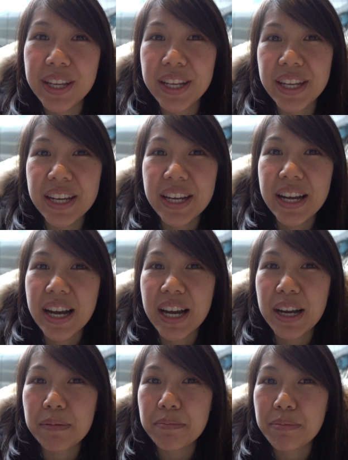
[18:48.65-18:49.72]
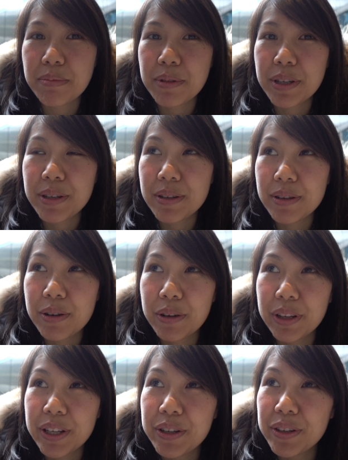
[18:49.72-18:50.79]
the
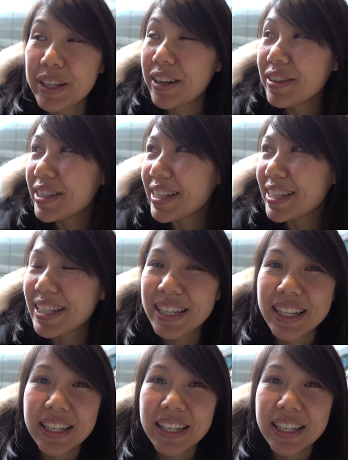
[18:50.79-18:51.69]
early 2000s.